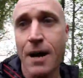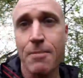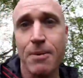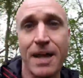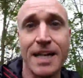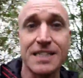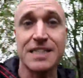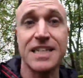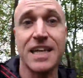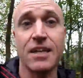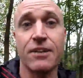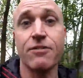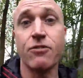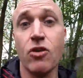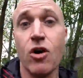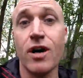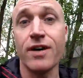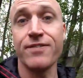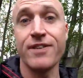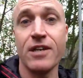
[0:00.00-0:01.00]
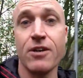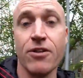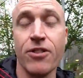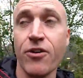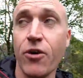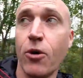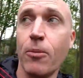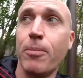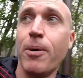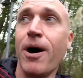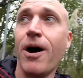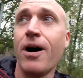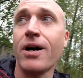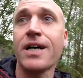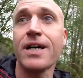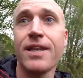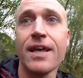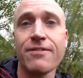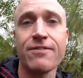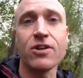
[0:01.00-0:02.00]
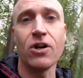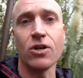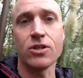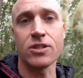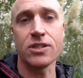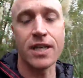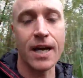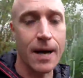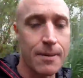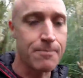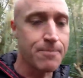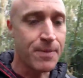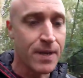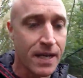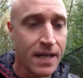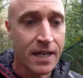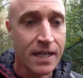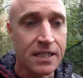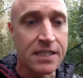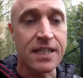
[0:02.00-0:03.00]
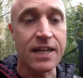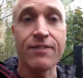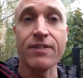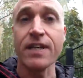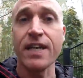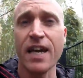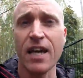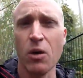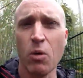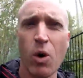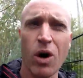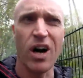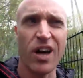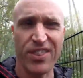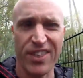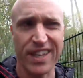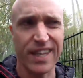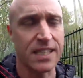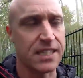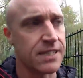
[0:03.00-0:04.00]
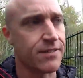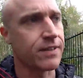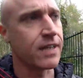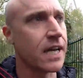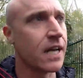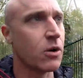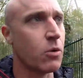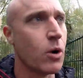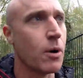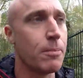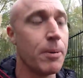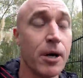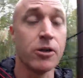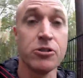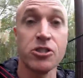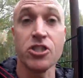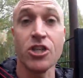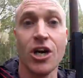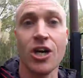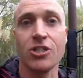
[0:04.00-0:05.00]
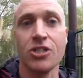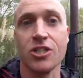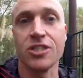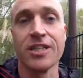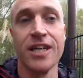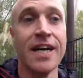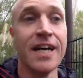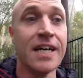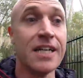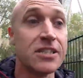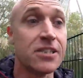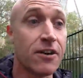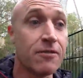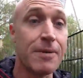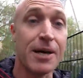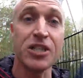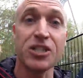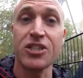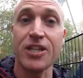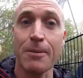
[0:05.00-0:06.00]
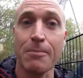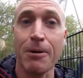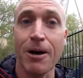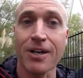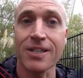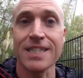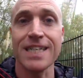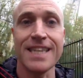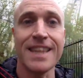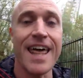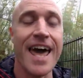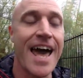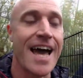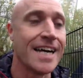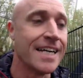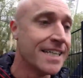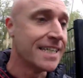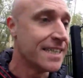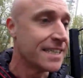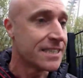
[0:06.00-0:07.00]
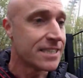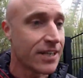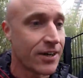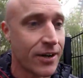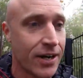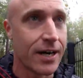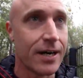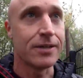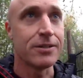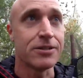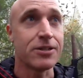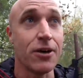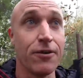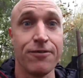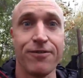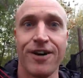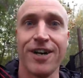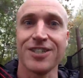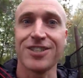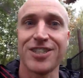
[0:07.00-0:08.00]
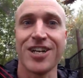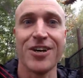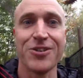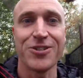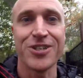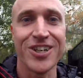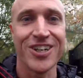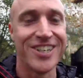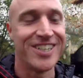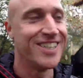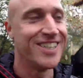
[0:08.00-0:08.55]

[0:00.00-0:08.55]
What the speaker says: But that said, I've arrived here at Thorpe Park, and they've got 7 kilowatt, I think they're 7 kilowatt post chargers. So I managed to get plugged in there. So, so far, so good.